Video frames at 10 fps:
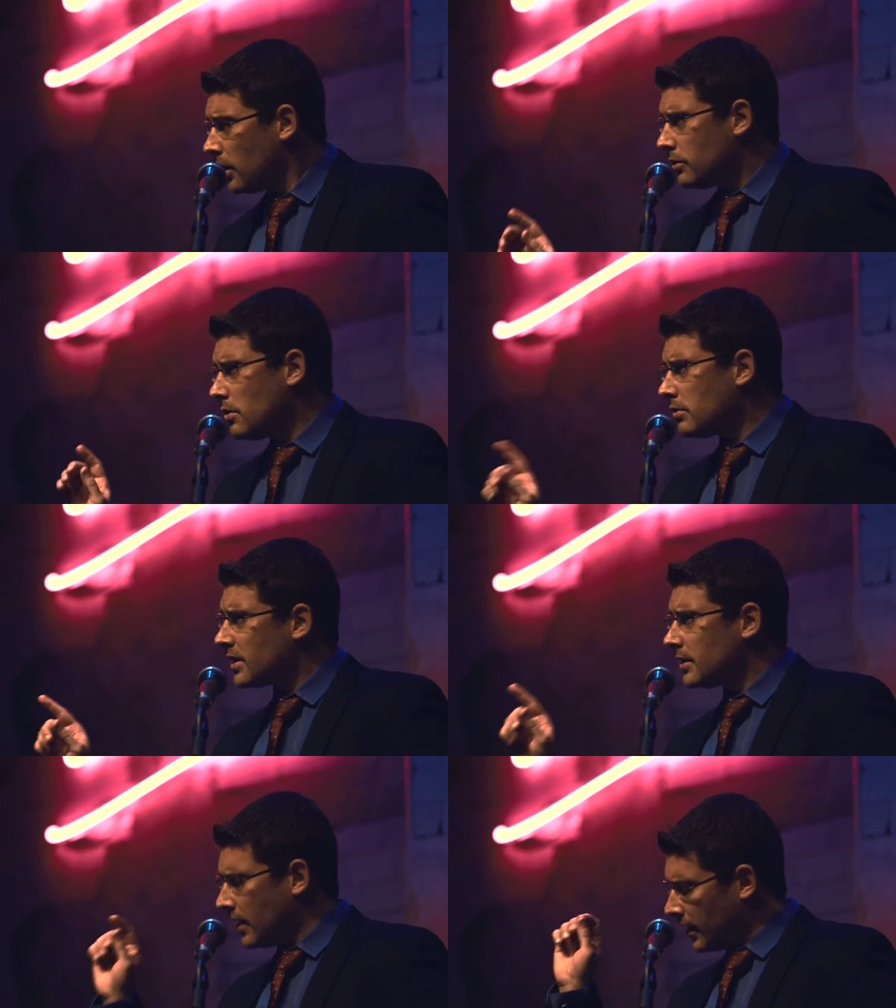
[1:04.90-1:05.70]

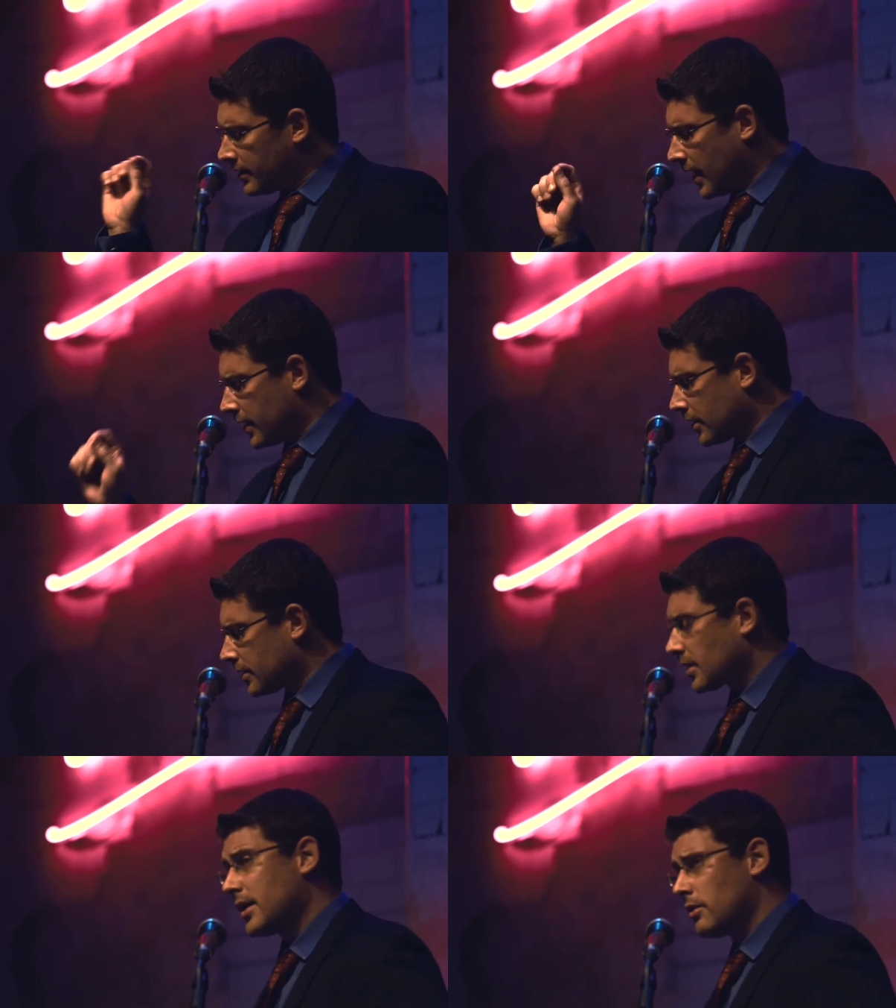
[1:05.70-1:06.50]
Using the
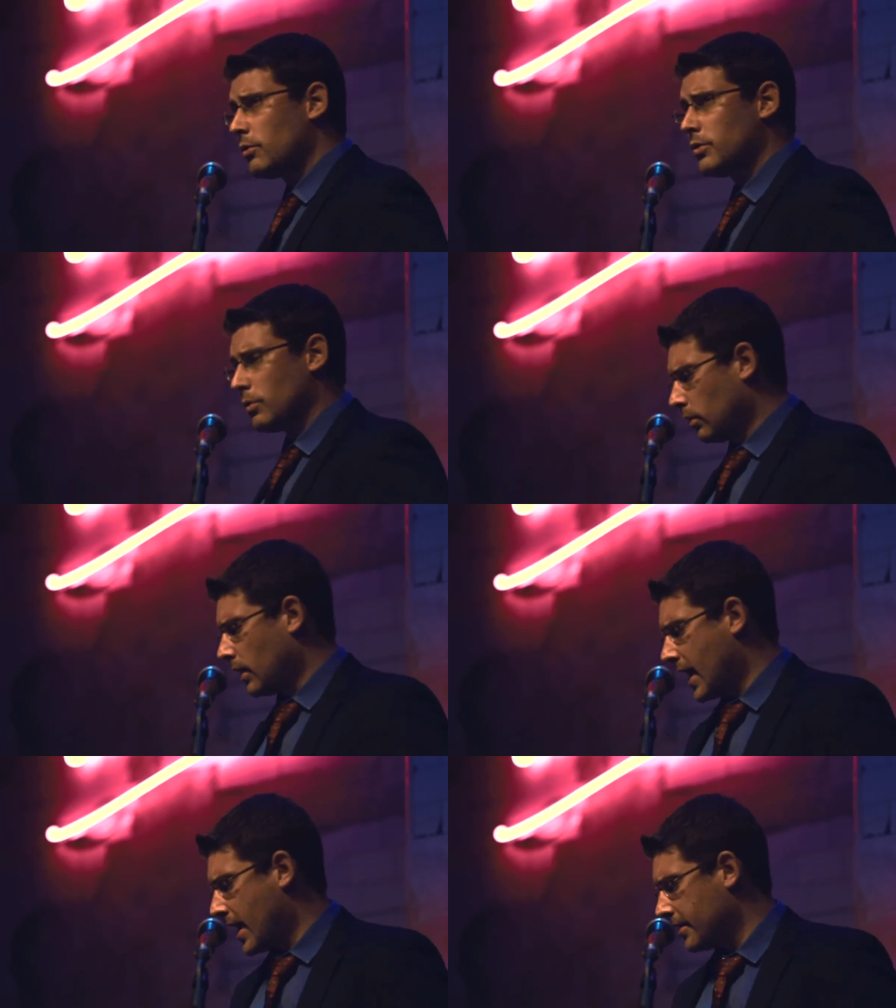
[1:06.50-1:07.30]
intelligence I know you
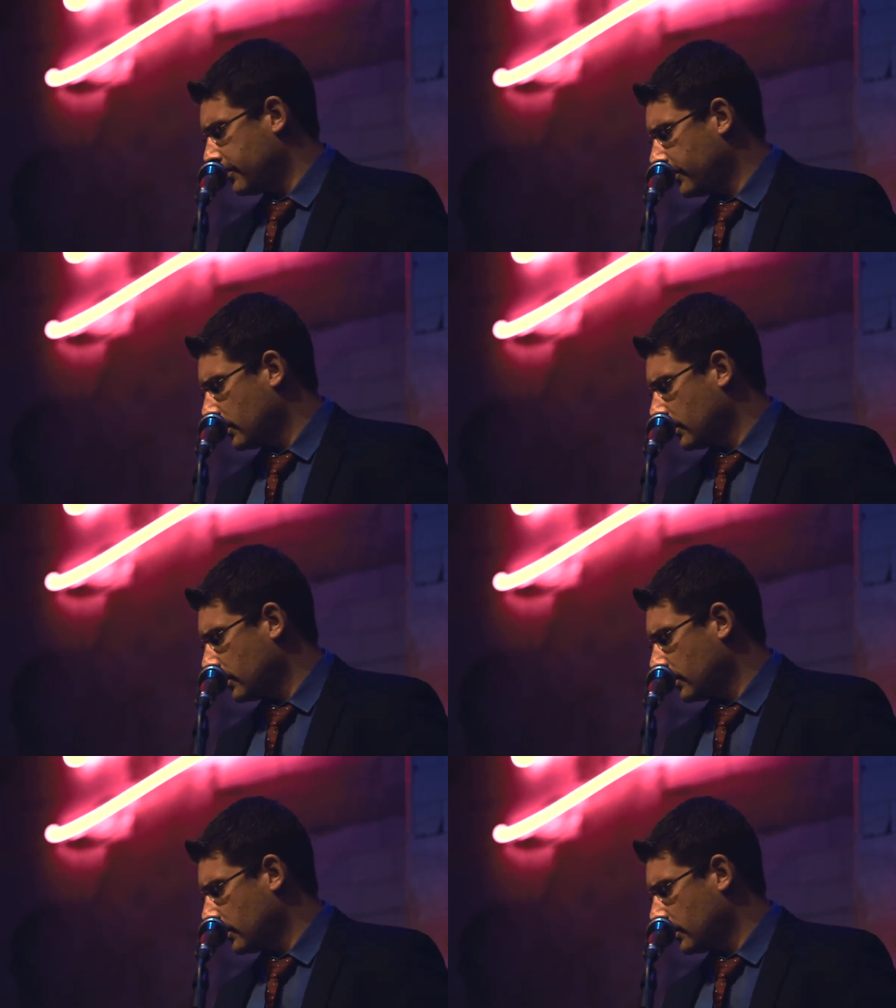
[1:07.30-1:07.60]
all have,